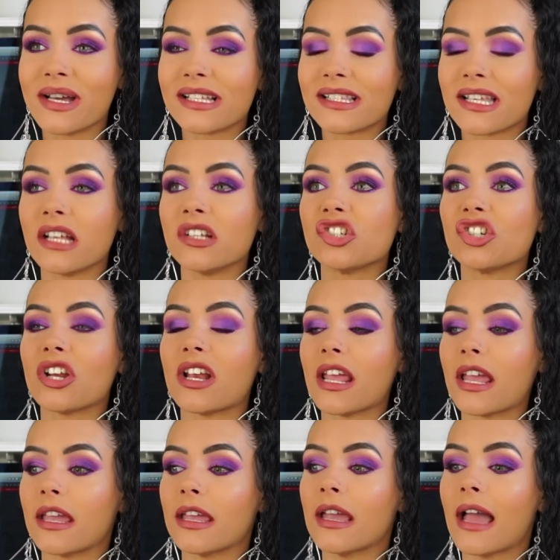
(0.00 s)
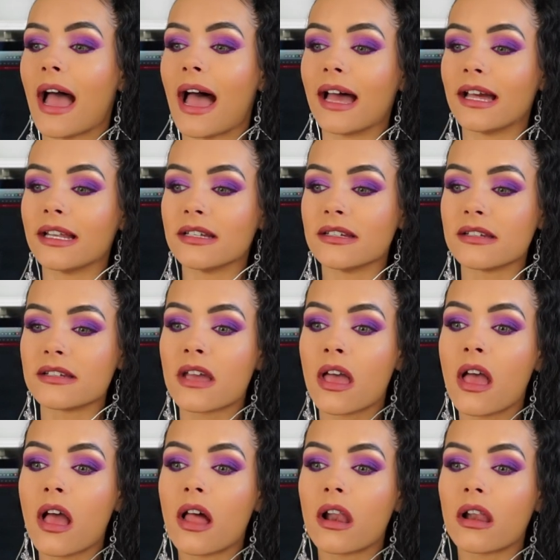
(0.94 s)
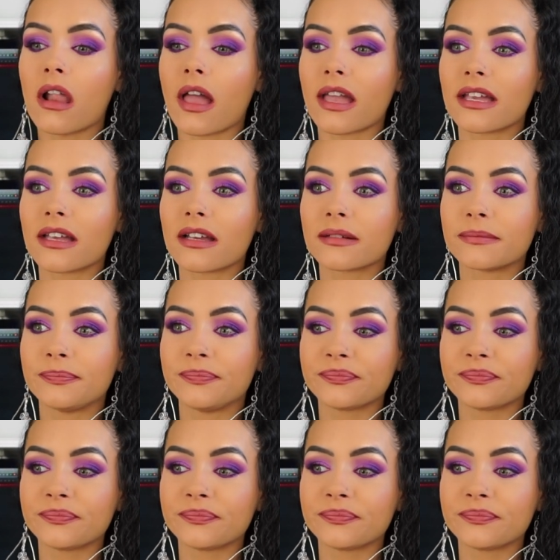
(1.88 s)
essentially, and like